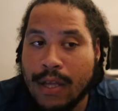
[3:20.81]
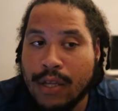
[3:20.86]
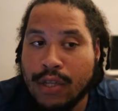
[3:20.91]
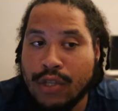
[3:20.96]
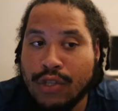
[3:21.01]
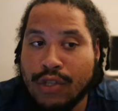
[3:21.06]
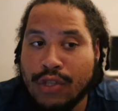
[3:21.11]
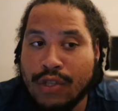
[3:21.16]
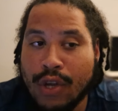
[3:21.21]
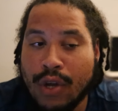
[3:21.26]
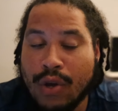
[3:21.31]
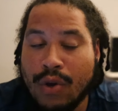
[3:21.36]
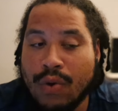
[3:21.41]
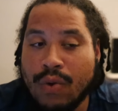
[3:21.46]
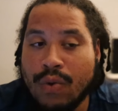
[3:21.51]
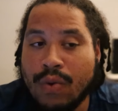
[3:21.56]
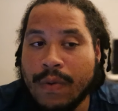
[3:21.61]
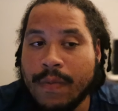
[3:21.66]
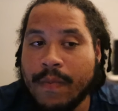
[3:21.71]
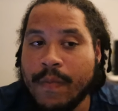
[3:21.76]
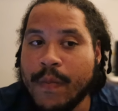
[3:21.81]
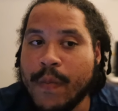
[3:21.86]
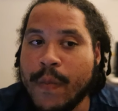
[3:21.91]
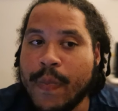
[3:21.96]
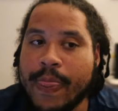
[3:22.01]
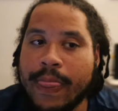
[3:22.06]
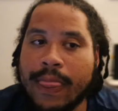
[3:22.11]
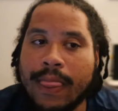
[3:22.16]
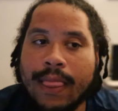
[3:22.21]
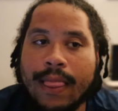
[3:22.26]
So,
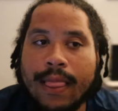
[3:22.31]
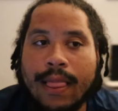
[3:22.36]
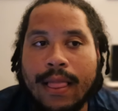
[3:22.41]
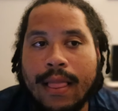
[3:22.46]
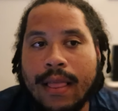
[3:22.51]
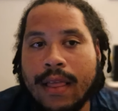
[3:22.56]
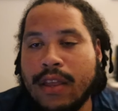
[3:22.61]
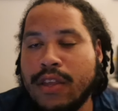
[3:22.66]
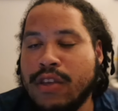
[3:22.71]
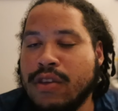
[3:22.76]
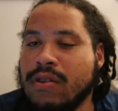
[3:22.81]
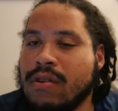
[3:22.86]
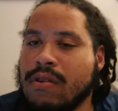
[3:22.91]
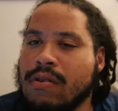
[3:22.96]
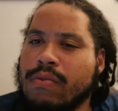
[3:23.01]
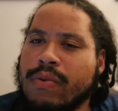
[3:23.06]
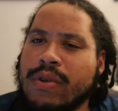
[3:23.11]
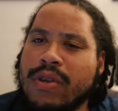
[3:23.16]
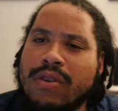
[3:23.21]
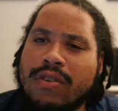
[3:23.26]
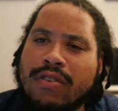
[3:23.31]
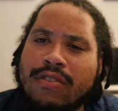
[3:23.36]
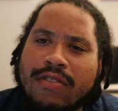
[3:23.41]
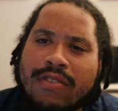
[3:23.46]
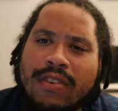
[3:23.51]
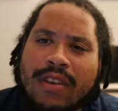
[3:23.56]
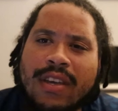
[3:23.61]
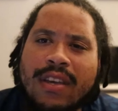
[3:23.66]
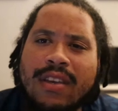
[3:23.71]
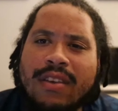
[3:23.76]
you know, when you
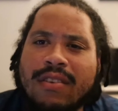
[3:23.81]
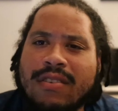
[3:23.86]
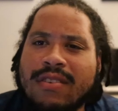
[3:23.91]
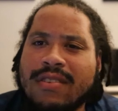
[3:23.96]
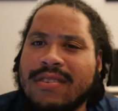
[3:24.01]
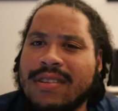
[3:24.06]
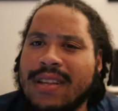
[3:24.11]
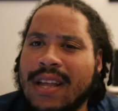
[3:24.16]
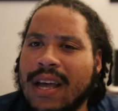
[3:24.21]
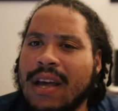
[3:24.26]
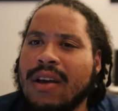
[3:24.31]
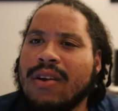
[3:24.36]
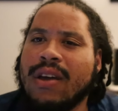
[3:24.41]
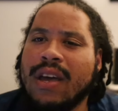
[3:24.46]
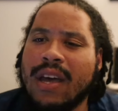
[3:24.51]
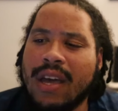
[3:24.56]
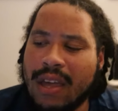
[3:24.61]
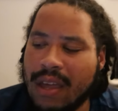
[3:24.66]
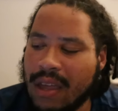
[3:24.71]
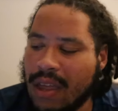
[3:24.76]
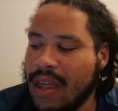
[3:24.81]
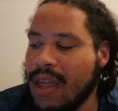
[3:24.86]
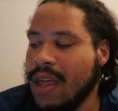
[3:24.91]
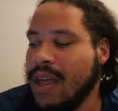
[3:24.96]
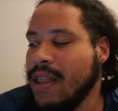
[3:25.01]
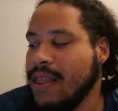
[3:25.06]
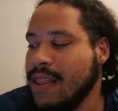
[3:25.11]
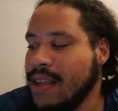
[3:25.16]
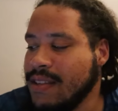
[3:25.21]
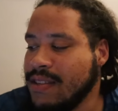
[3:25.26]
see it, you're just like, okay,
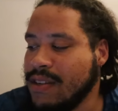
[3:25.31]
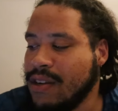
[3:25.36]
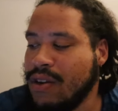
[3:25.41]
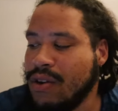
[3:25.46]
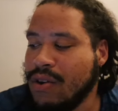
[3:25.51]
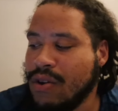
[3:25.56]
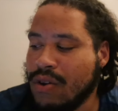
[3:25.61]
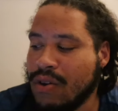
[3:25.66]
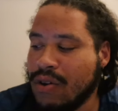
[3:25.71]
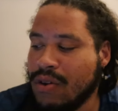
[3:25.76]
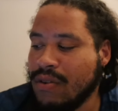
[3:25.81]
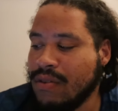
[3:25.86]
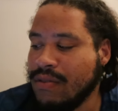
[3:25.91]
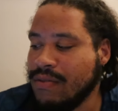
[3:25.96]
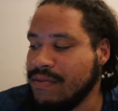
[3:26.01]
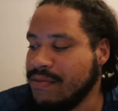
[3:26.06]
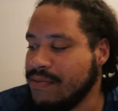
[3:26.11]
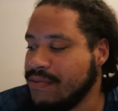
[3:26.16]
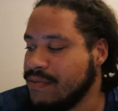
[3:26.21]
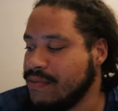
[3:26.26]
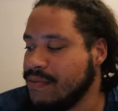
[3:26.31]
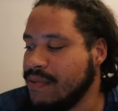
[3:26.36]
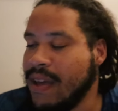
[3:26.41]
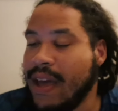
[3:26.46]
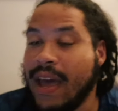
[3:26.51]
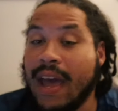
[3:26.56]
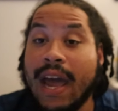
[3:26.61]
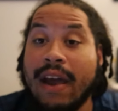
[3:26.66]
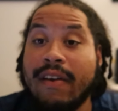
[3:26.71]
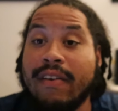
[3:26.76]
there's a lot of
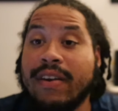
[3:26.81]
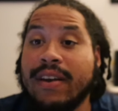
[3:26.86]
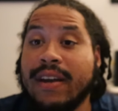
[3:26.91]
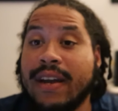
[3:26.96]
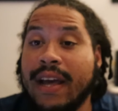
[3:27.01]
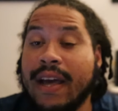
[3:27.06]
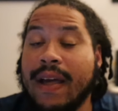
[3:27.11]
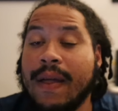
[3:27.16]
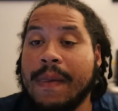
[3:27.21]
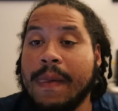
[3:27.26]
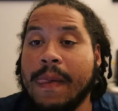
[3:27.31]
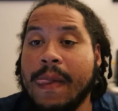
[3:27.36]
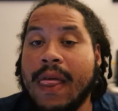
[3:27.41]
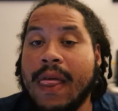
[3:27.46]
hair in there.